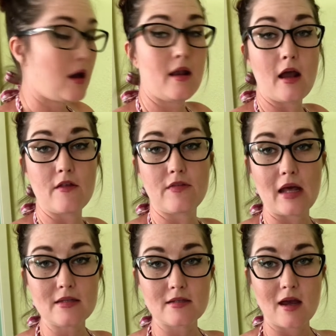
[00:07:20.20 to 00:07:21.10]
Now that
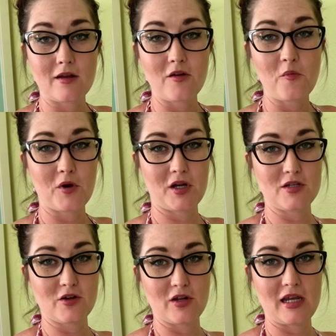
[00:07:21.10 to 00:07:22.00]
that's done, we're gonna
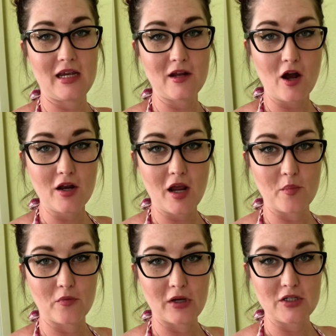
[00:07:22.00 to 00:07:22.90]
turn the heat on and
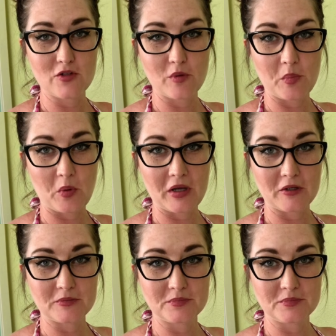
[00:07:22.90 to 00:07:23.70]
bring to a boil.